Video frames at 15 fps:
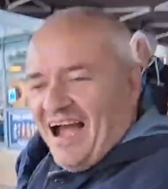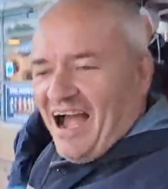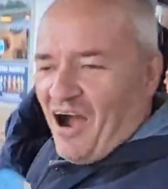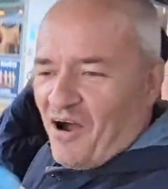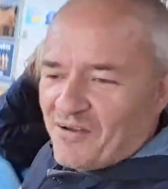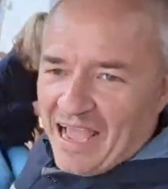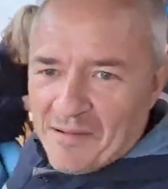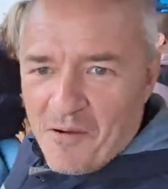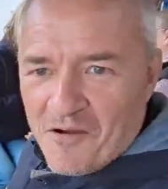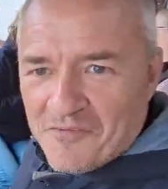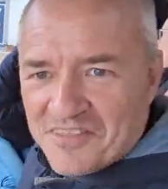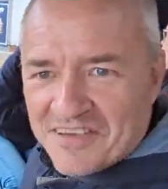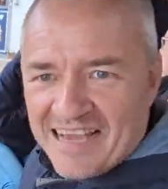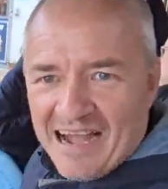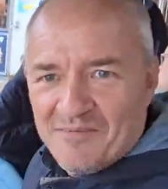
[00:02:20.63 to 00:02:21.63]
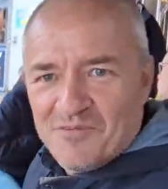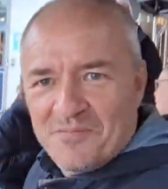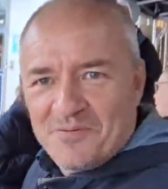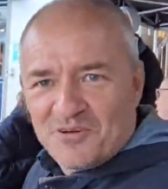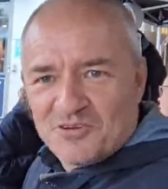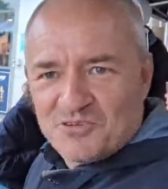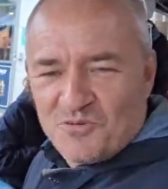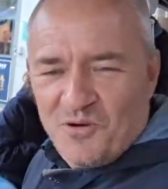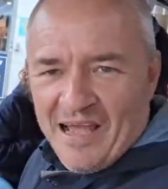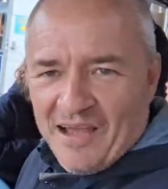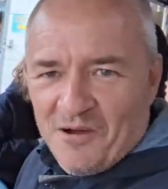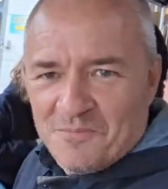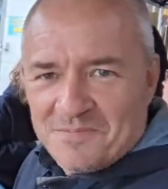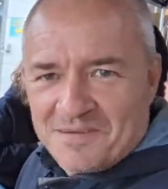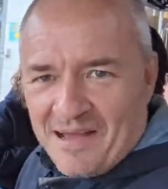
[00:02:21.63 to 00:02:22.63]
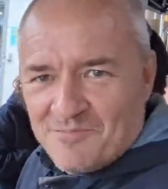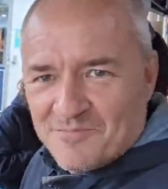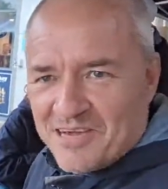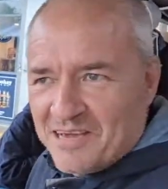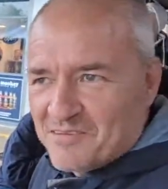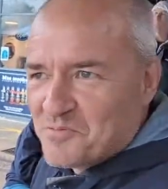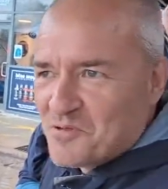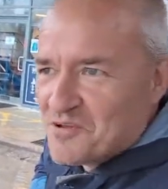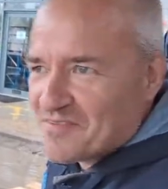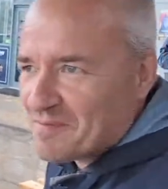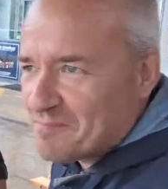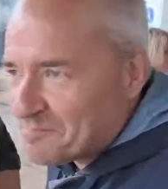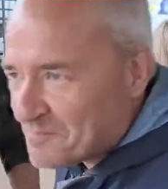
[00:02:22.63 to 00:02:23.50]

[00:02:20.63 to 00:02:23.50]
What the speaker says: I'll get him off the camera because, well, the camera keeps moving.